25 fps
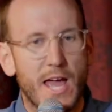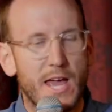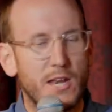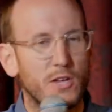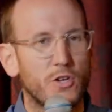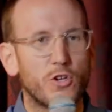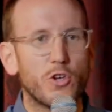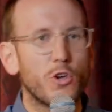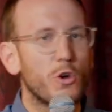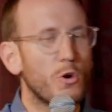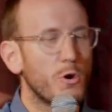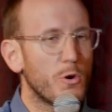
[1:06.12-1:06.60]
and
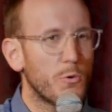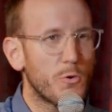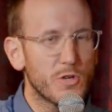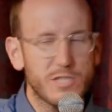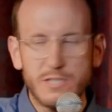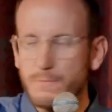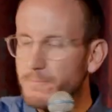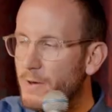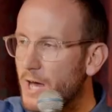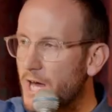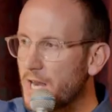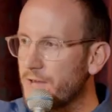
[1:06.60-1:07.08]
a girl who
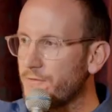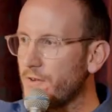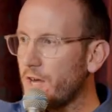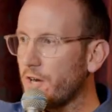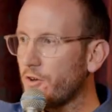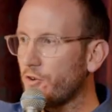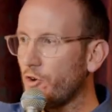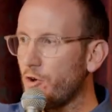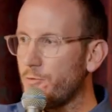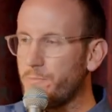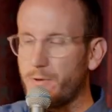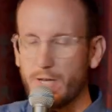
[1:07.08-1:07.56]
wasn't part of our
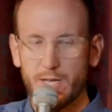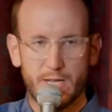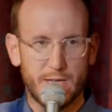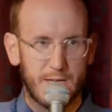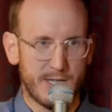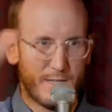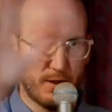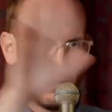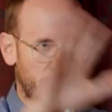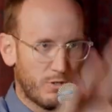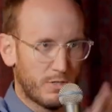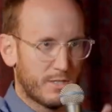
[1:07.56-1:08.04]
group
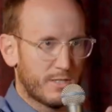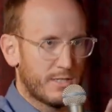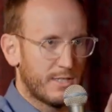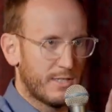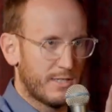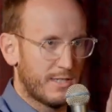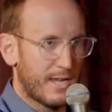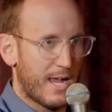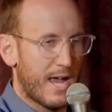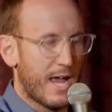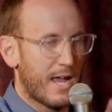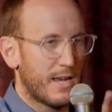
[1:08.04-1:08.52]
had
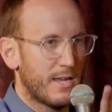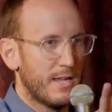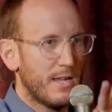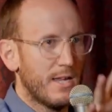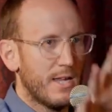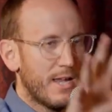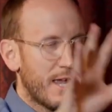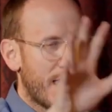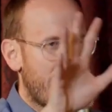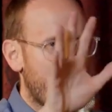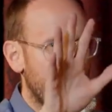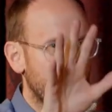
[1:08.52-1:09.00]
looked down,
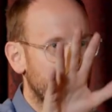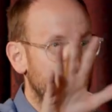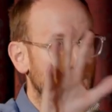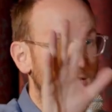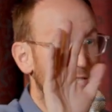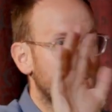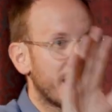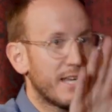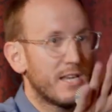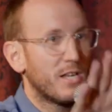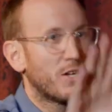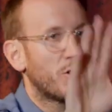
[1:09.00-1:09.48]
and she'd
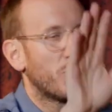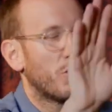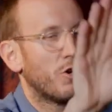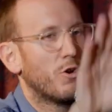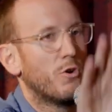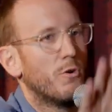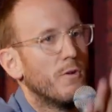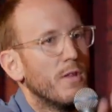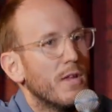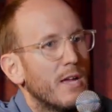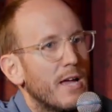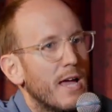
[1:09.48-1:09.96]
seen a
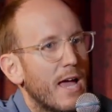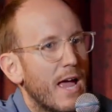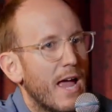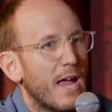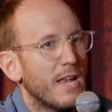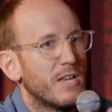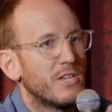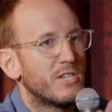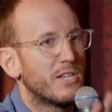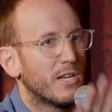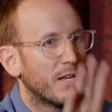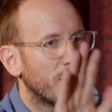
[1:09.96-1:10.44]
girl.
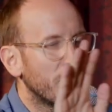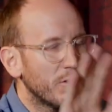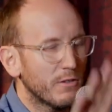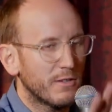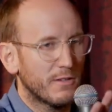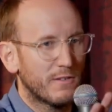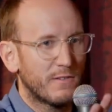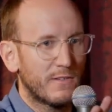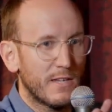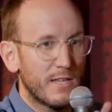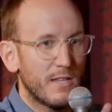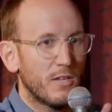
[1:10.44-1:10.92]
And she'd
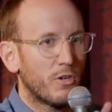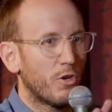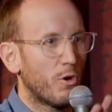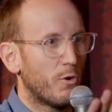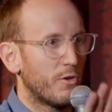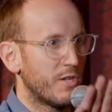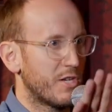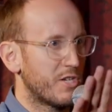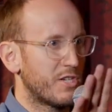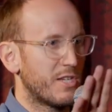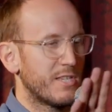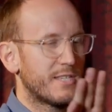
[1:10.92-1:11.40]
seen the
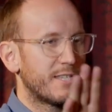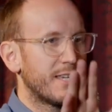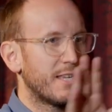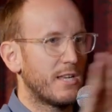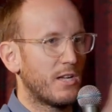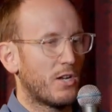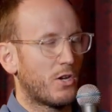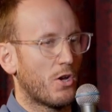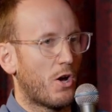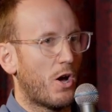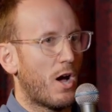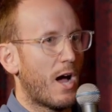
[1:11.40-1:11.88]
girl, and then she'd
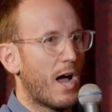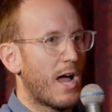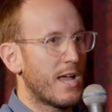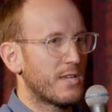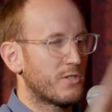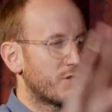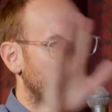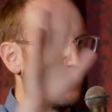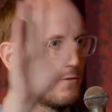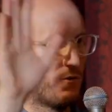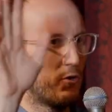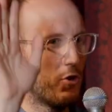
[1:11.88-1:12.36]
seen a guy
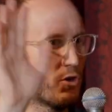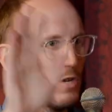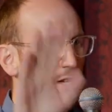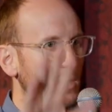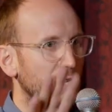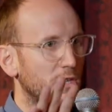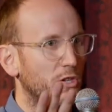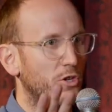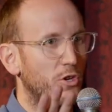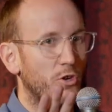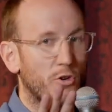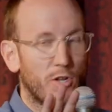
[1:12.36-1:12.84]
sort of
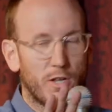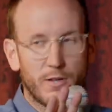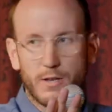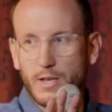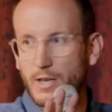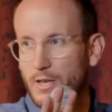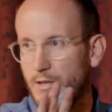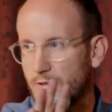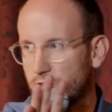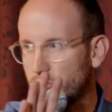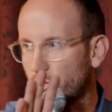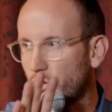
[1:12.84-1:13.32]
looking at the girl
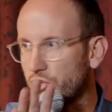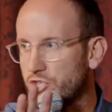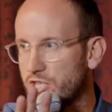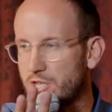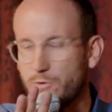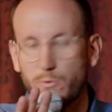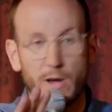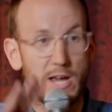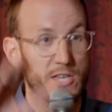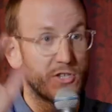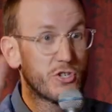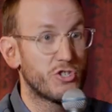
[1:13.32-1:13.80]
in a
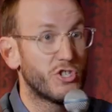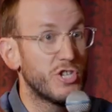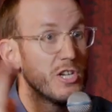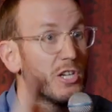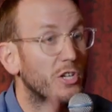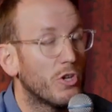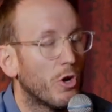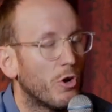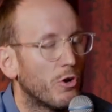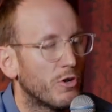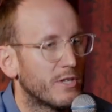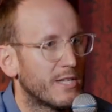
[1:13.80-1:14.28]
dodgy way. So
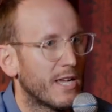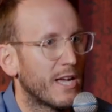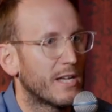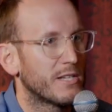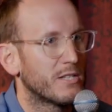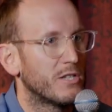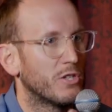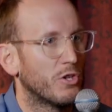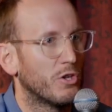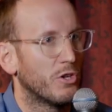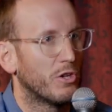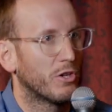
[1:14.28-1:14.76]
she'd gone down
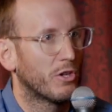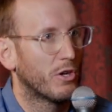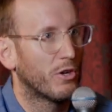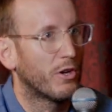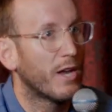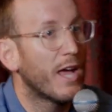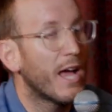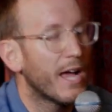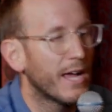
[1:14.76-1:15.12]
to the girl and gone,